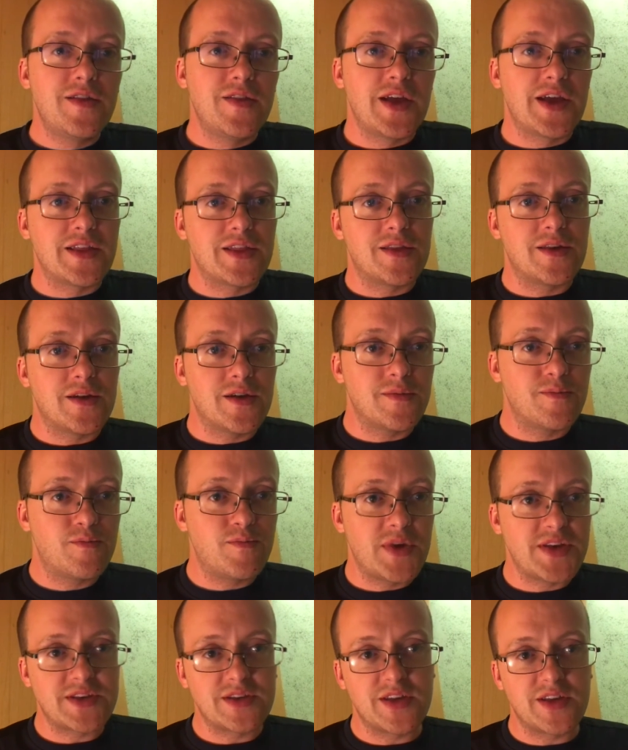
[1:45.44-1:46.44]
they get the
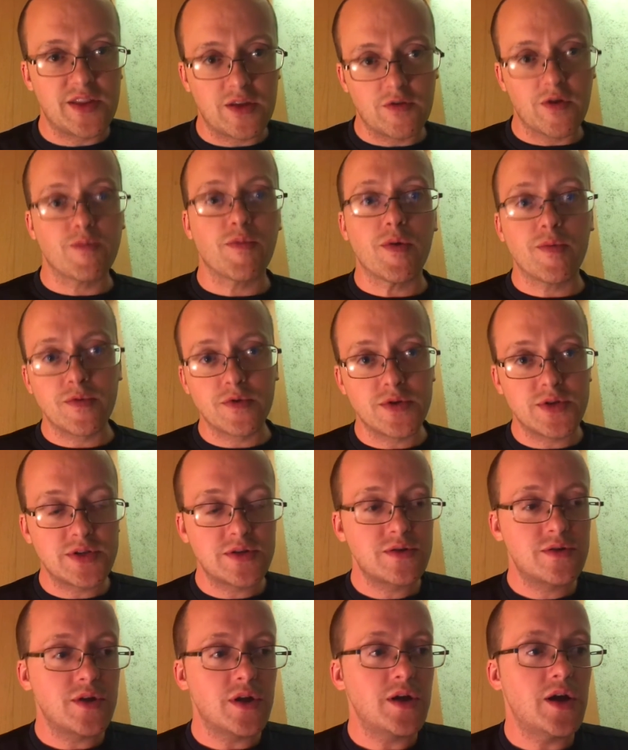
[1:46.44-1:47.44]
basically like the Grim
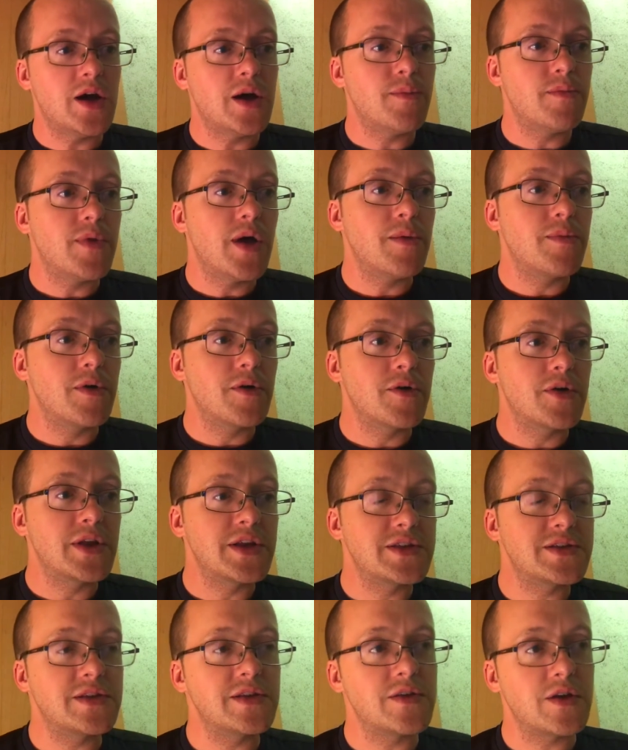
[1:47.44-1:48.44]
Reaper's
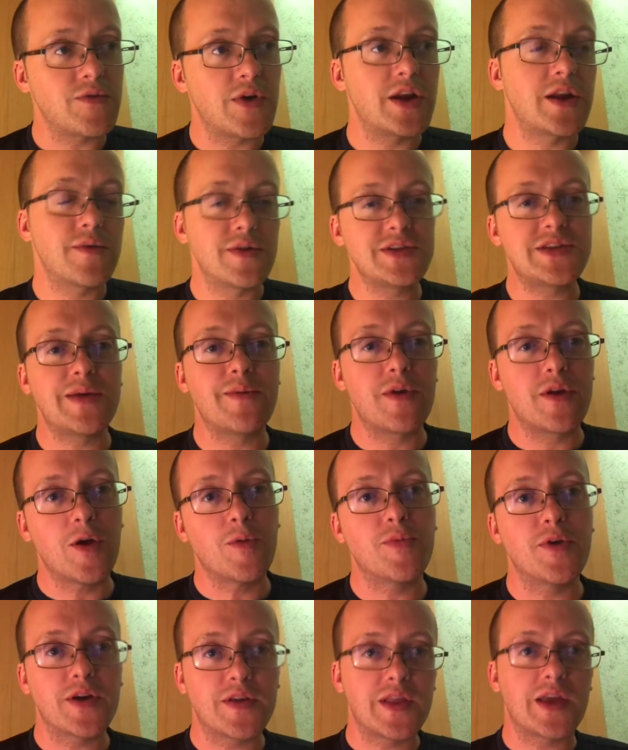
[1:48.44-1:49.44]
ability, so they can write anyone's name in a
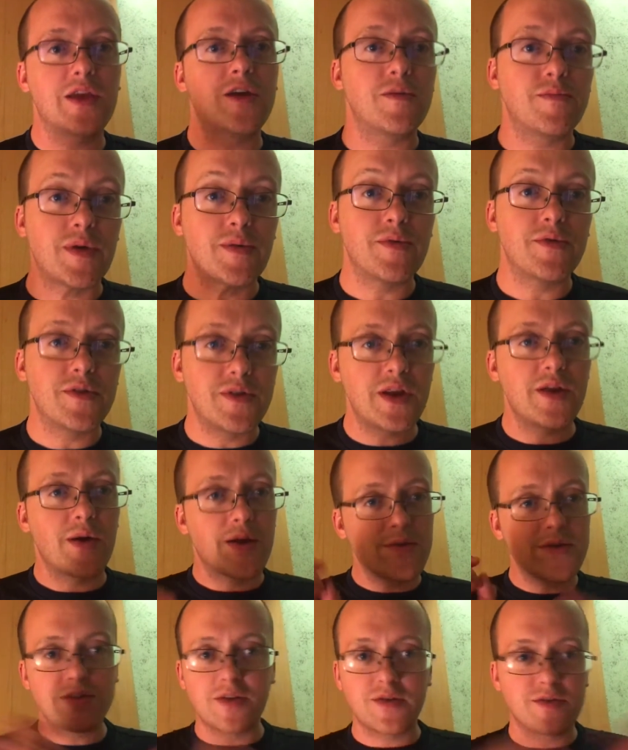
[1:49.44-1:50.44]
notebook and they can kill people. Anyway,
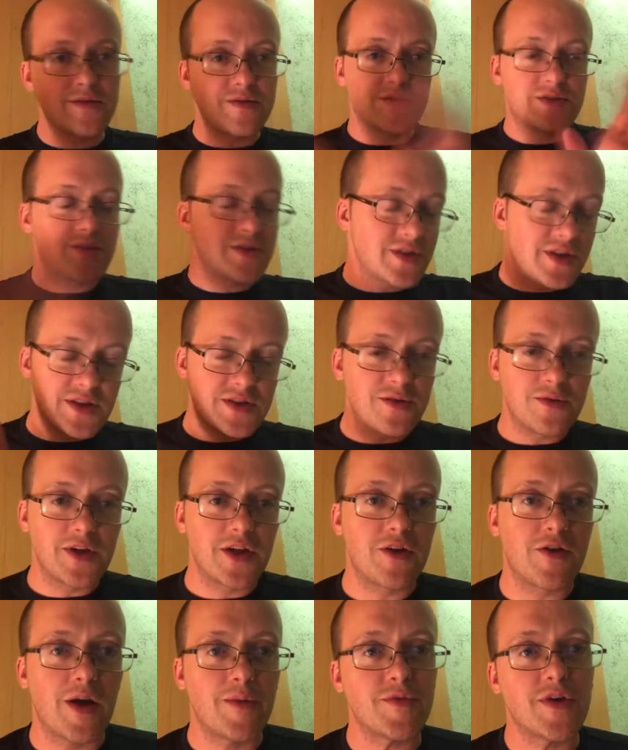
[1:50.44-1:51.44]
so it's this whole
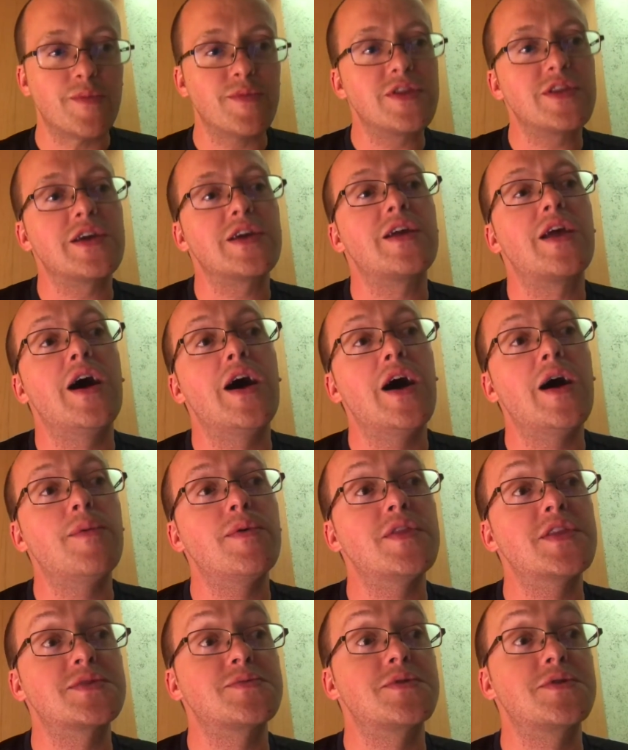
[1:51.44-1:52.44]
like crime drama thing.
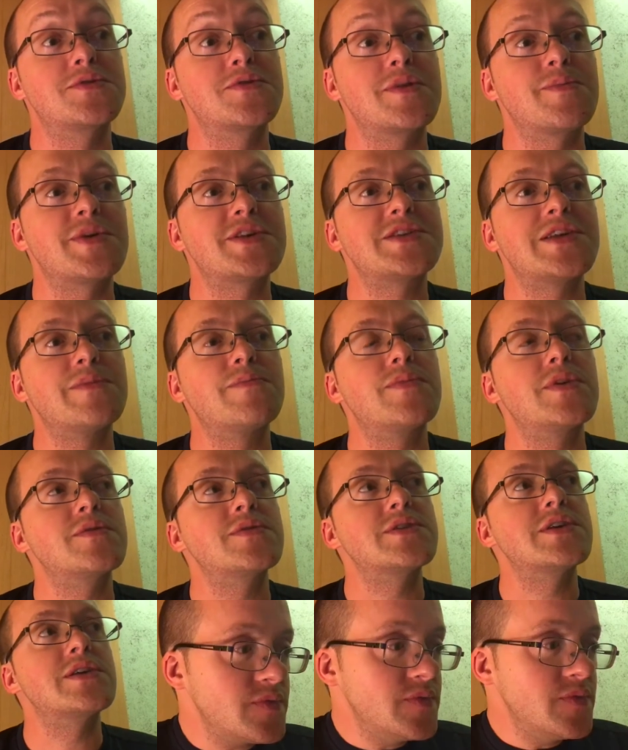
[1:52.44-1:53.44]
And this one was really messed up, but it
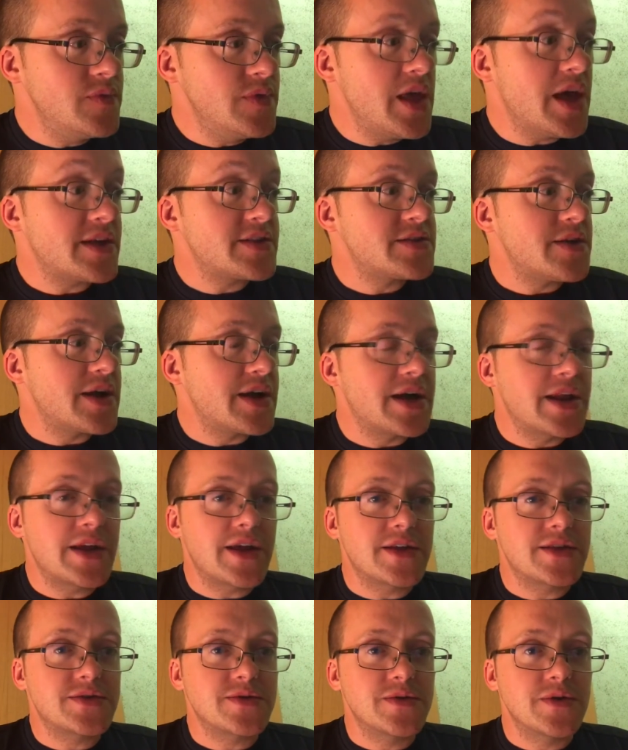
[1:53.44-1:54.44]
was good. Yeah, so I kind
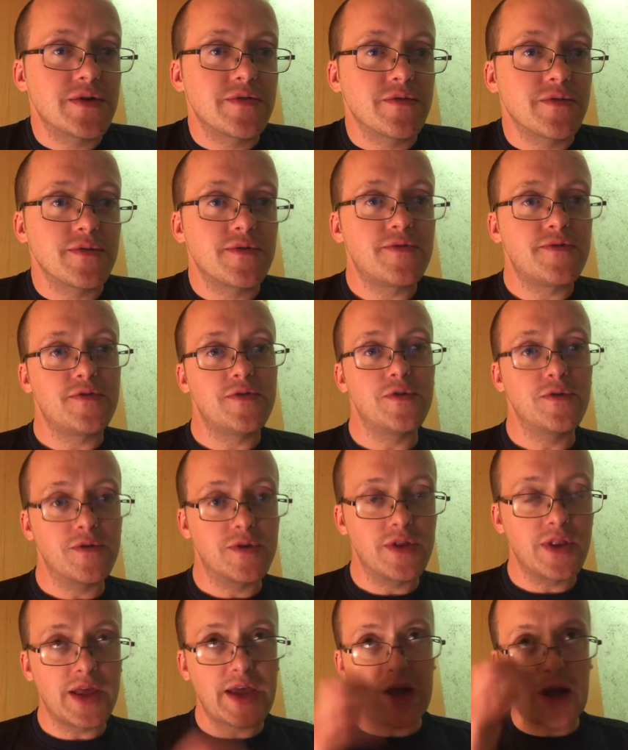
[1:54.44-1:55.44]
of got screwed over with
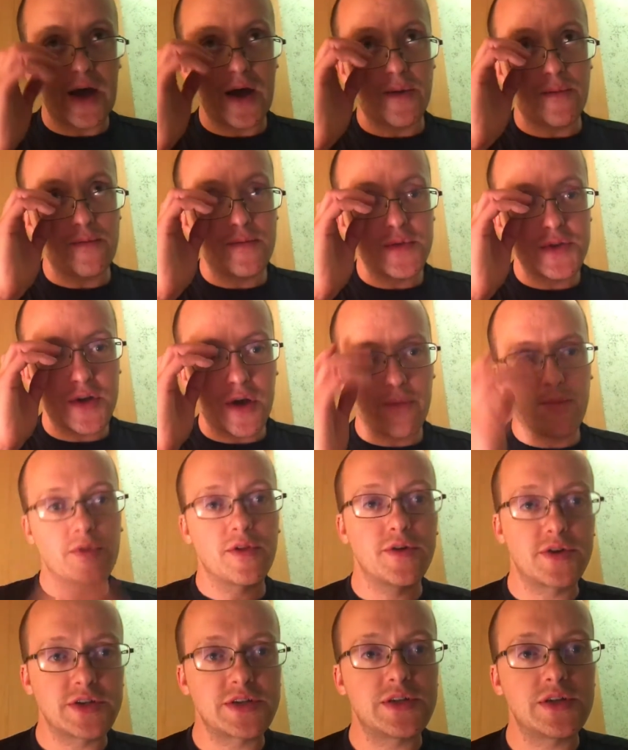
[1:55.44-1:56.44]
food. Like, so I'm
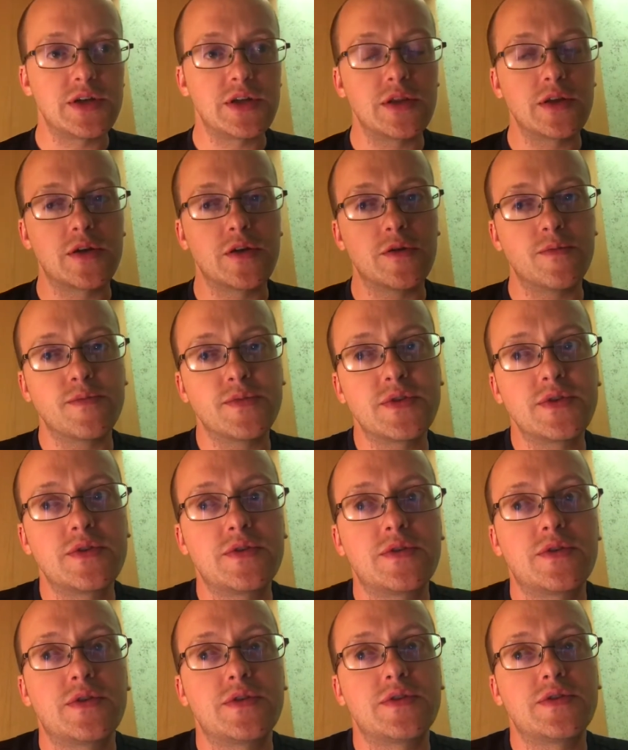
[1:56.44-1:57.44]
allergic to legumes,
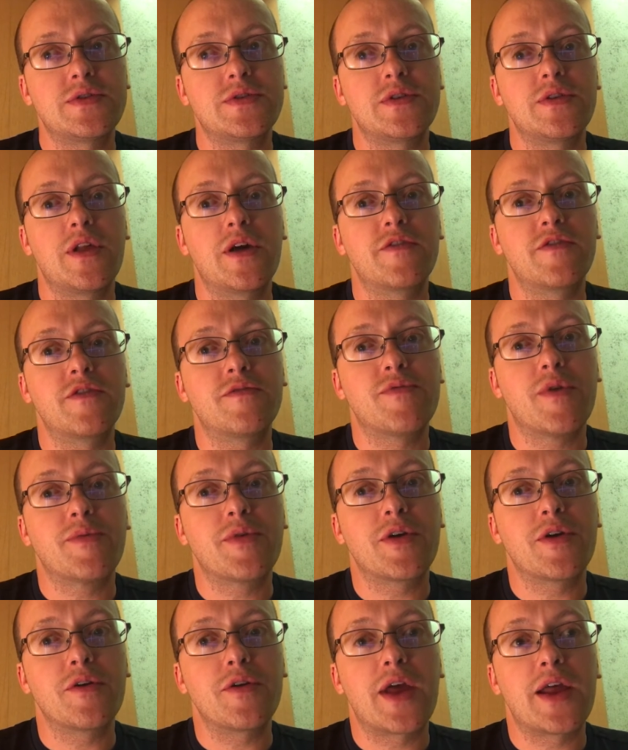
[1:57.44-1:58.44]
as a lot of you
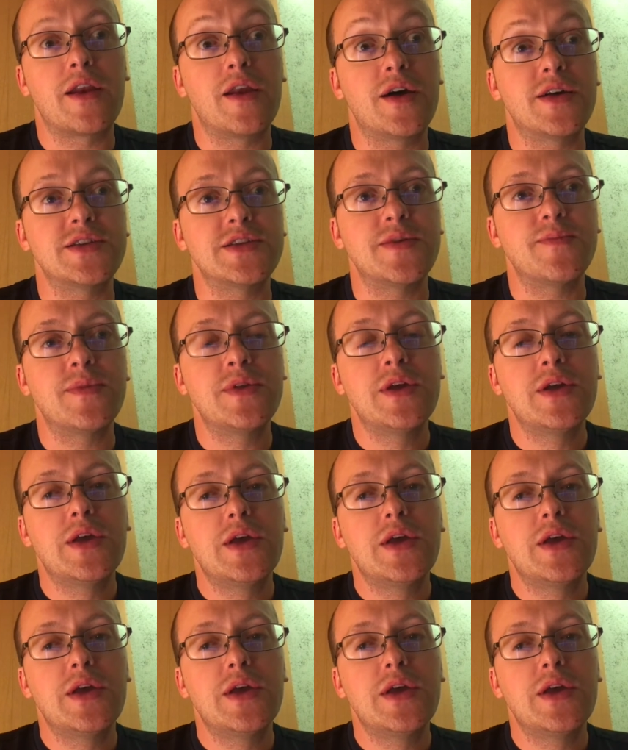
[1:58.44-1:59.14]
probably heard ad nauseum.